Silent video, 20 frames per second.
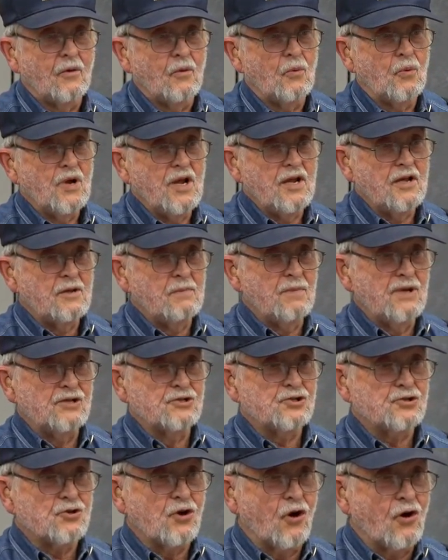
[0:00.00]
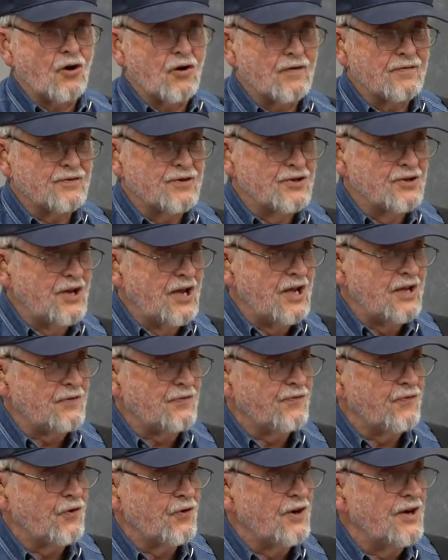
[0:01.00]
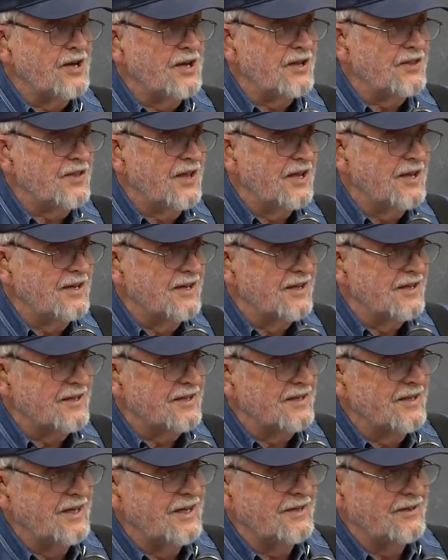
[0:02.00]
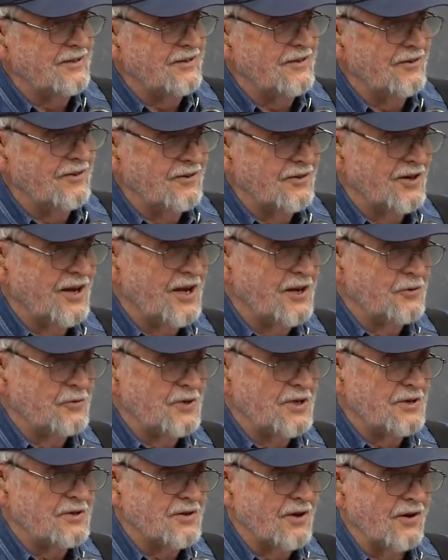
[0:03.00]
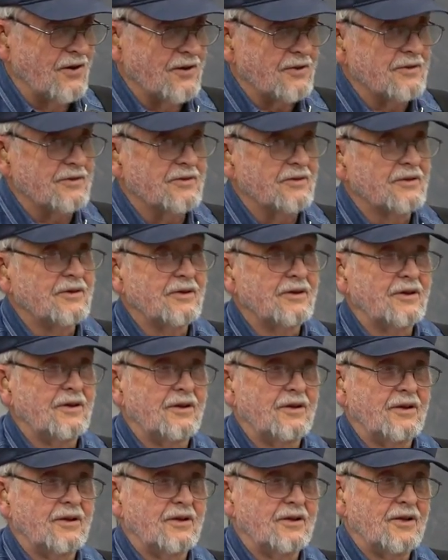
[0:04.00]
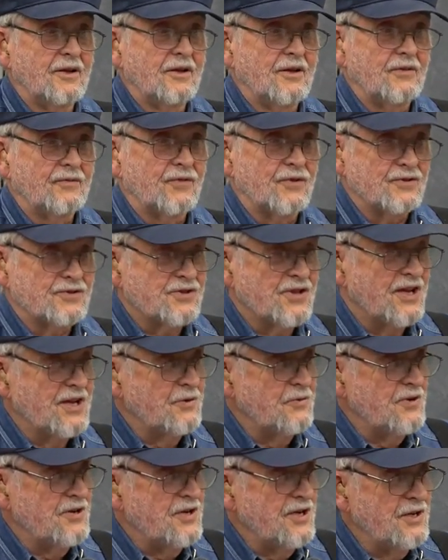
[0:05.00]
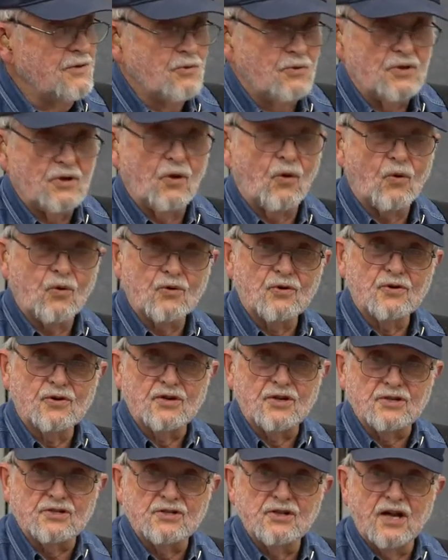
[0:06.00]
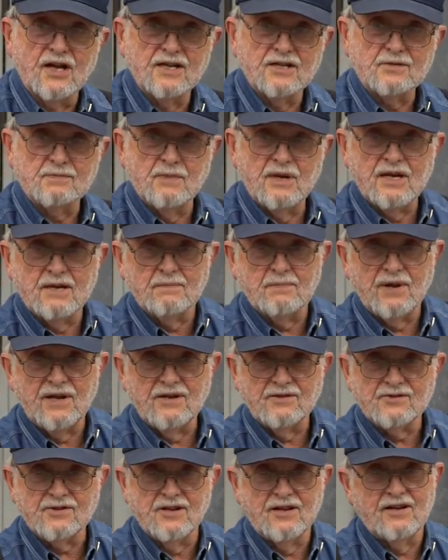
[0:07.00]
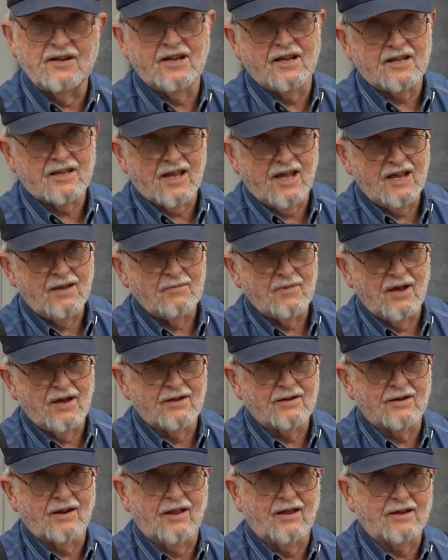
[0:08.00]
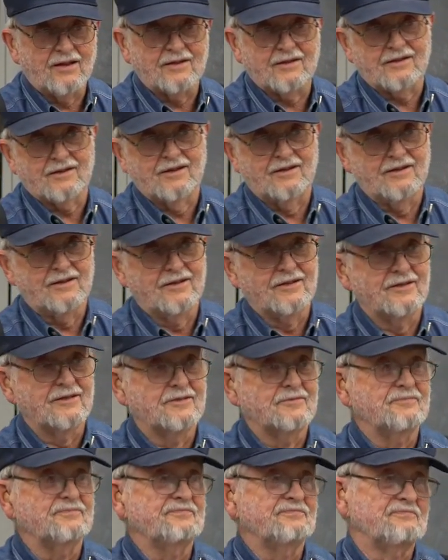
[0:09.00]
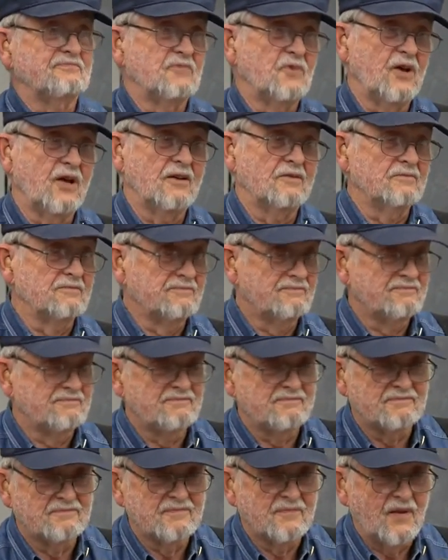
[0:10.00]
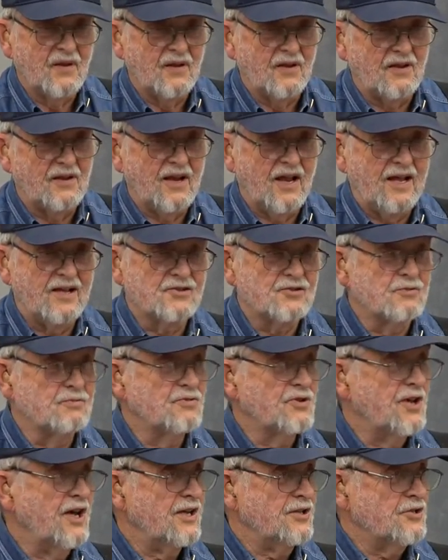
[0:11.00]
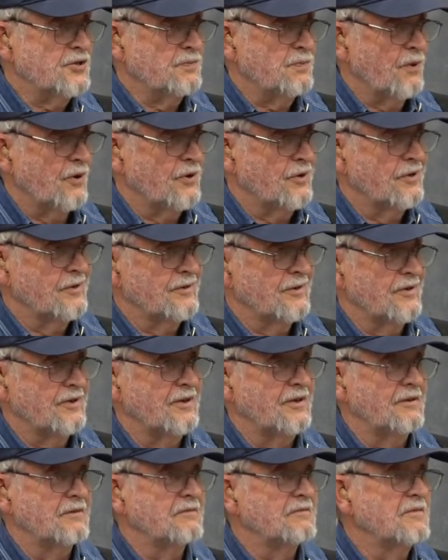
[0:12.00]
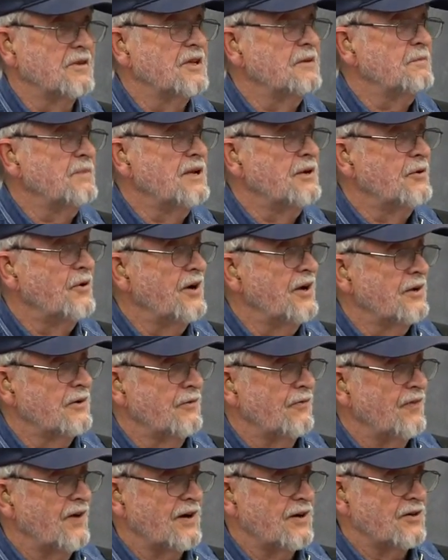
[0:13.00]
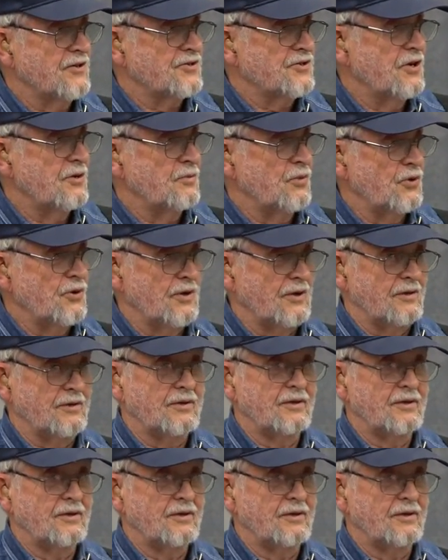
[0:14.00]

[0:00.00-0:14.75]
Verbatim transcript: we had been starved to death for anything like that on Talk. First thing we did, we ordered this nice big pizza, and it came out like, um, well, it had some ketchup on it, and it'd been around a fire somewhere.